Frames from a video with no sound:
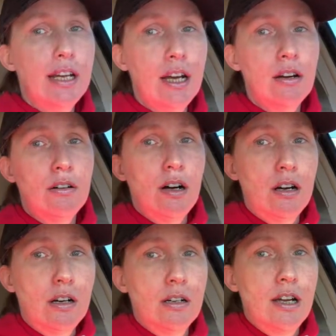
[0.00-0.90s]
now
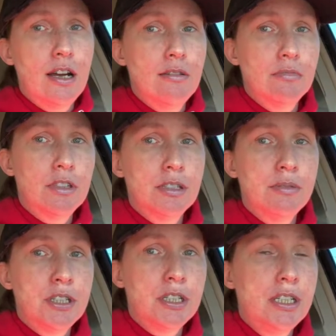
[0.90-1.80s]
our
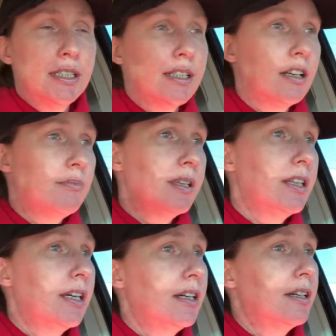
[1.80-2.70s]
Christmas tree is set up in
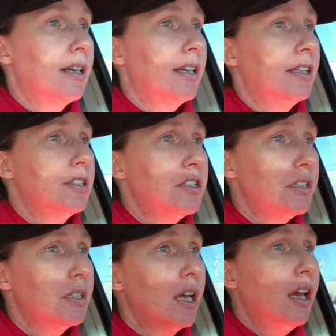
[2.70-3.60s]
there, and it's
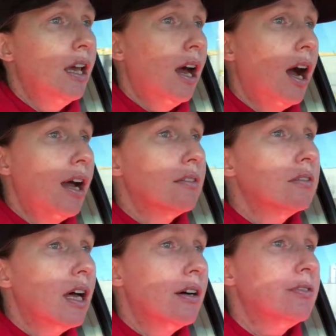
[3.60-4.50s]
just, I
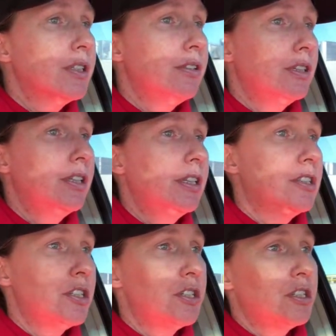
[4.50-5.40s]
love to go in there
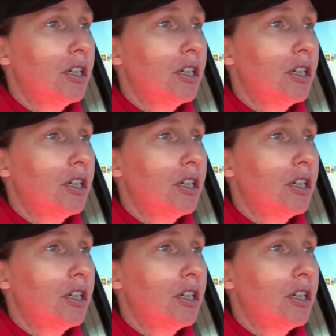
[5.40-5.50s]
and just chill